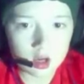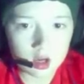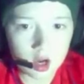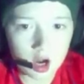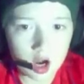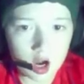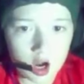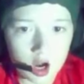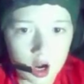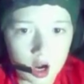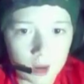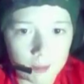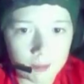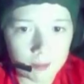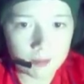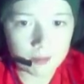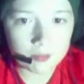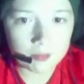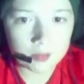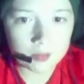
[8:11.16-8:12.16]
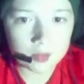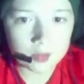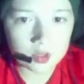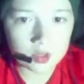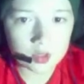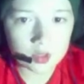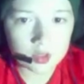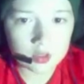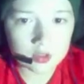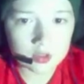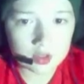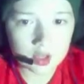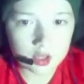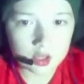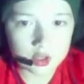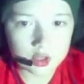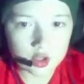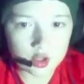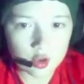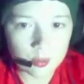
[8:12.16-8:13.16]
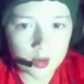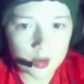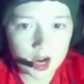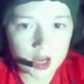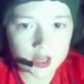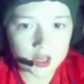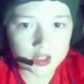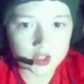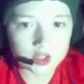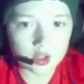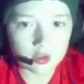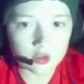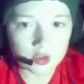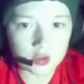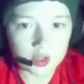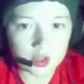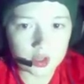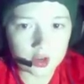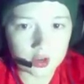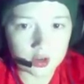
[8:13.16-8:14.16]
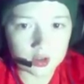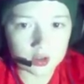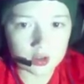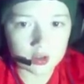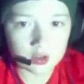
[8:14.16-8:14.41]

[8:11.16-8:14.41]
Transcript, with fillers: um, there are two bodies over there.